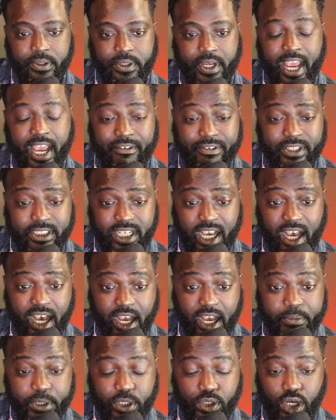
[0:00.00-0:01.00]
Every
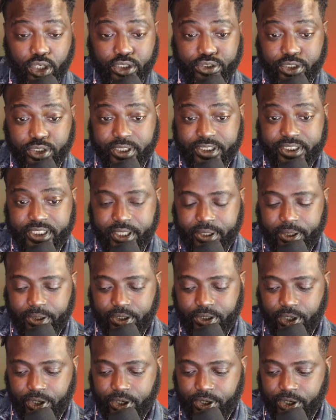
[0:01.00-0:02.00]
time you go to a
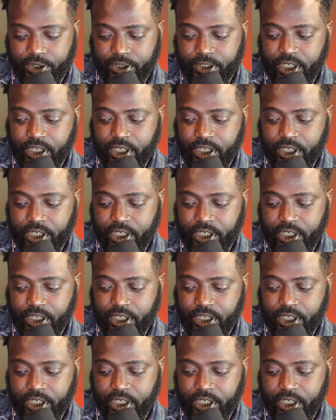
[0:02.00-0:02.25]
Darrell Long